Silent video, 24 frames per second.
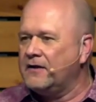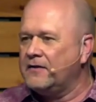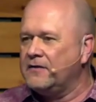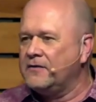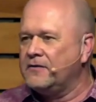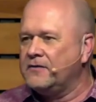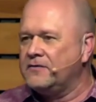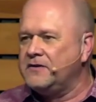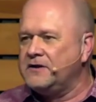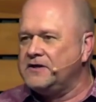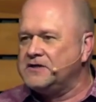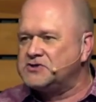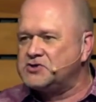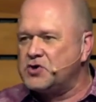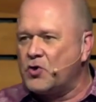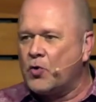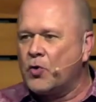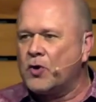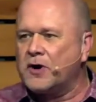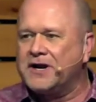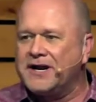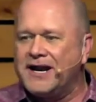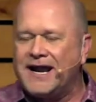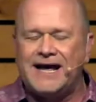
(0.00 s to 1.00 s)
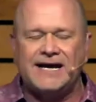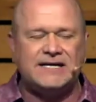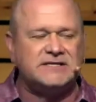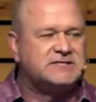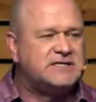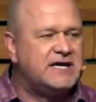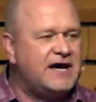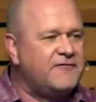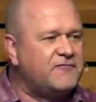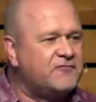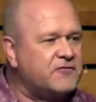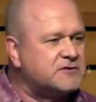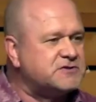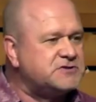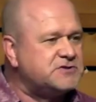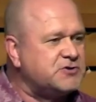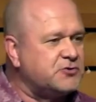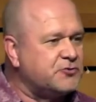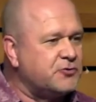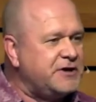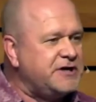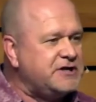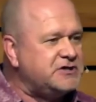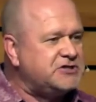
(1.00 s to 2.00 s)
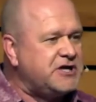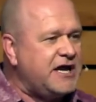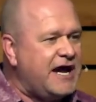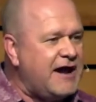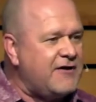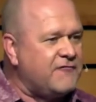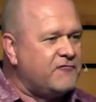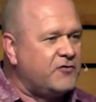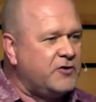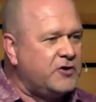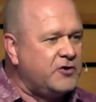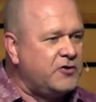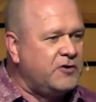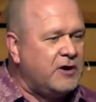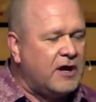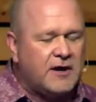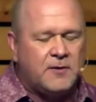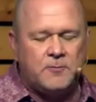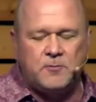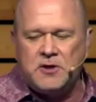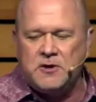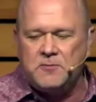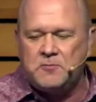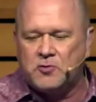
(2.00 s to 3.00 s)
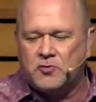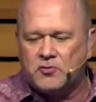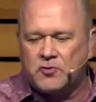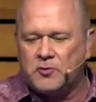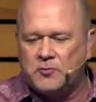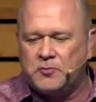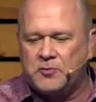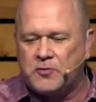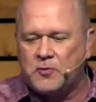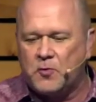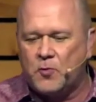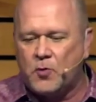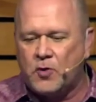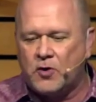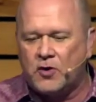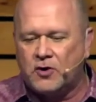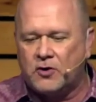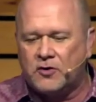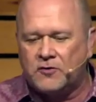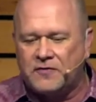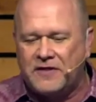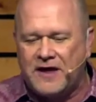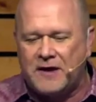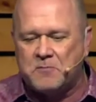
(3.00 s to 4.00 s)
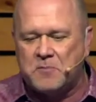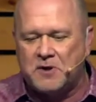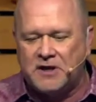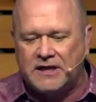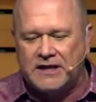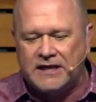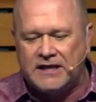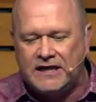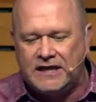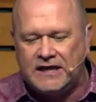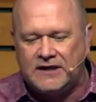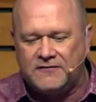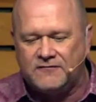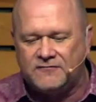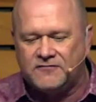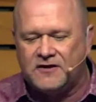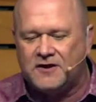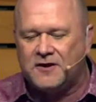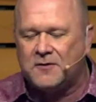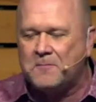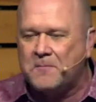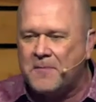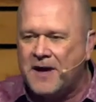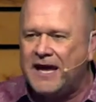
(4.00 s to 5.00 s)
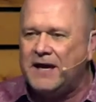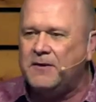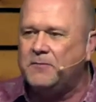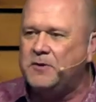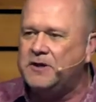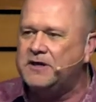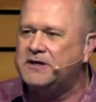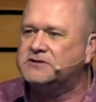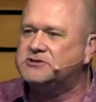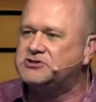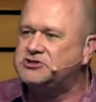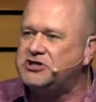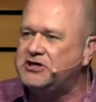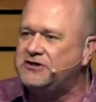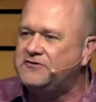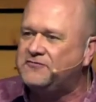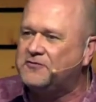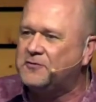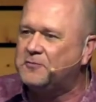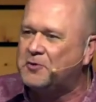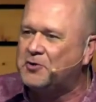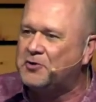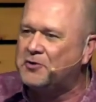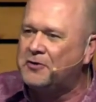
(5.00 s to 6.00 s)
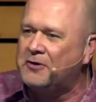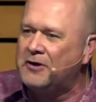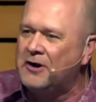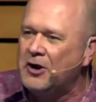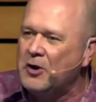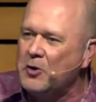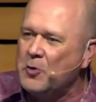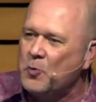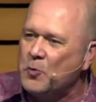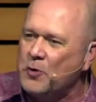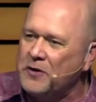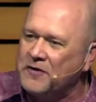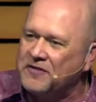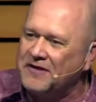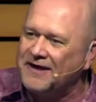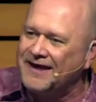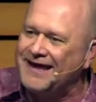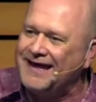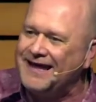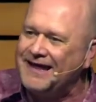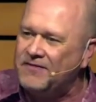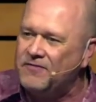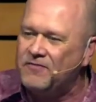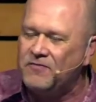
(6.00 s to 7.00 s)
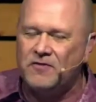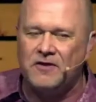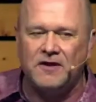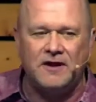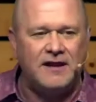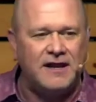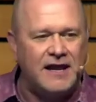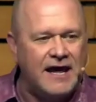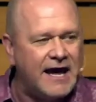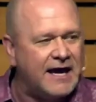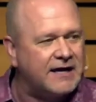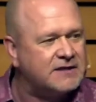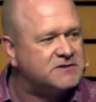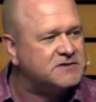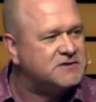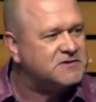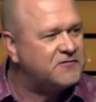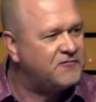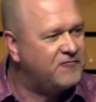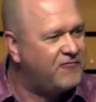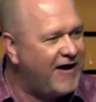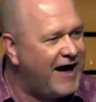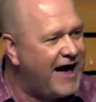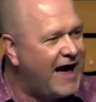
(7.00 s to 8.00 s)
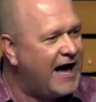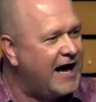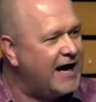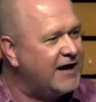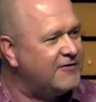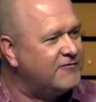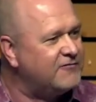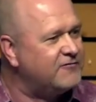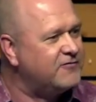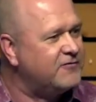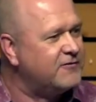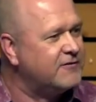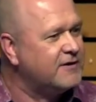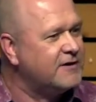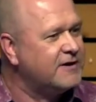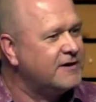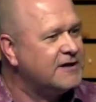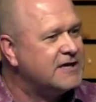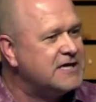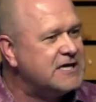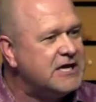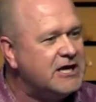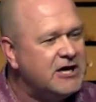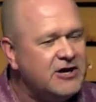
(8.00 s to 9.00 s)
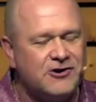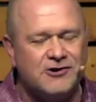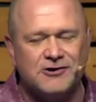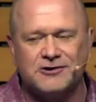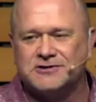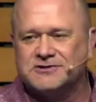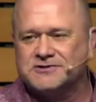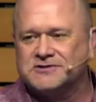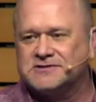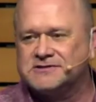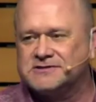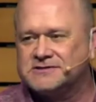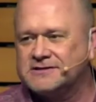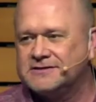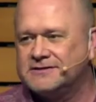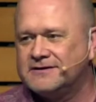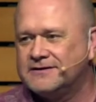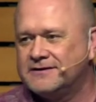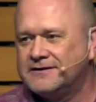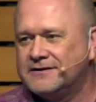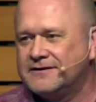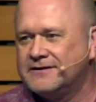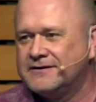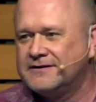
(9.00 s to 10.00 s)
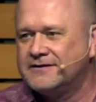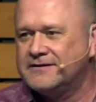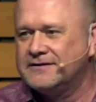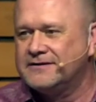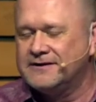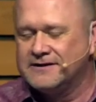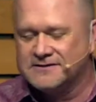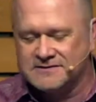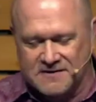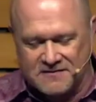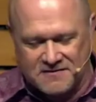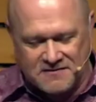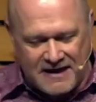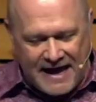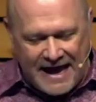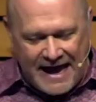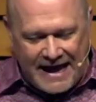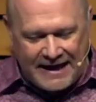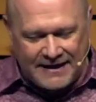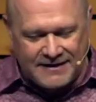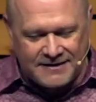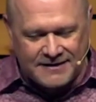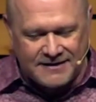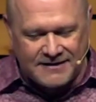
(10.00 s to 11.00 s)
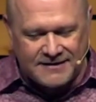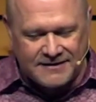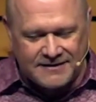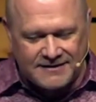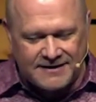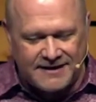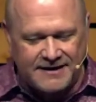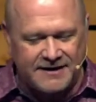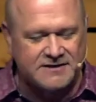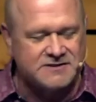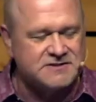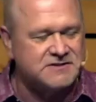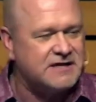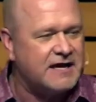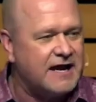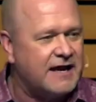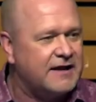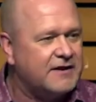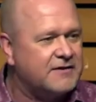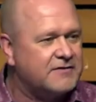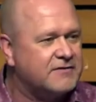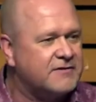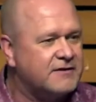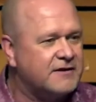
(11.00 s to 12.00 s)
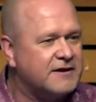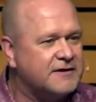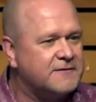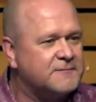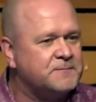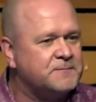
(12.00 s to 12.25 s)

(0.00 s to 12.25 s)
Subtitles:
these organized efforts to reach every people group in the world, they believe that it may be achievable within the next 5 years. Isn't that an exciting thing?